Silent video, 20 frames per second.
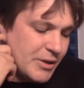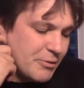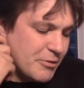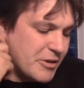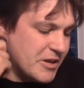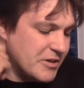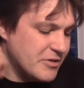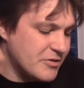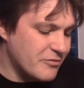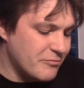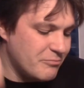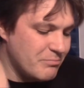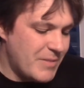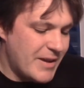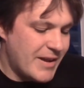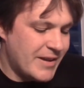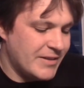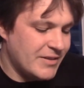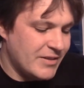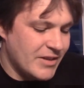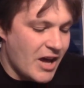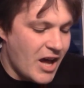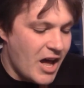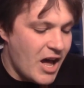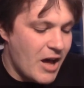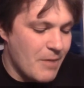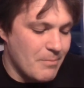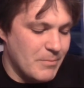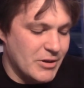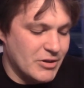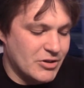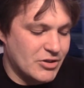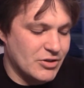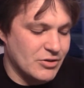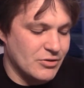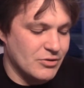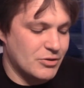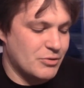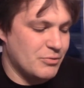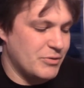Kings of Men army as
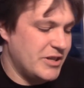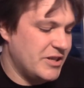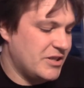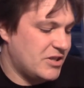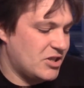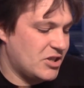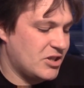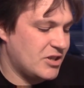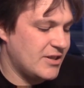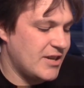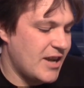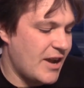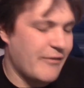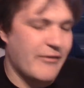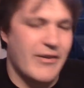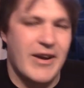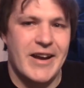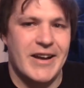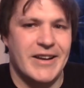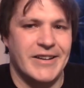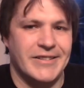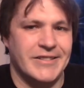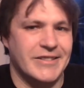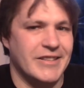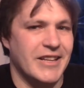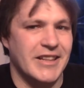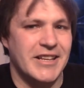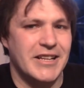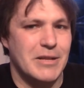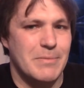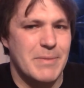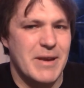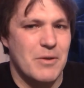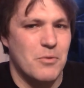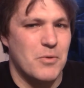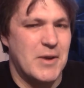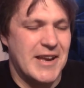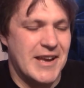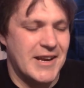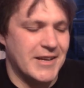such, which I find a little bit
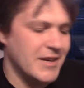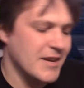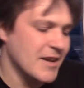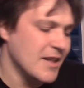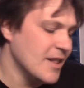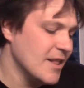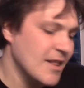weird.